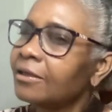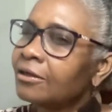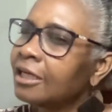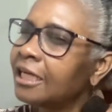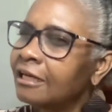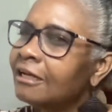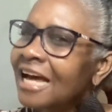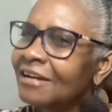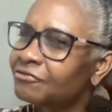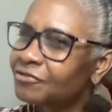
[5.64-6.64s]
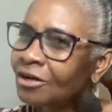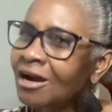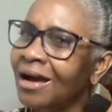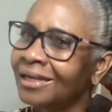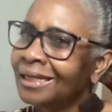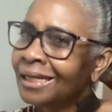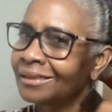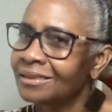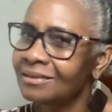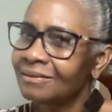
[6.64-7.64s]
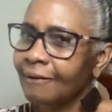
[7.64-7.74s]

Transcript: You give life to God yet?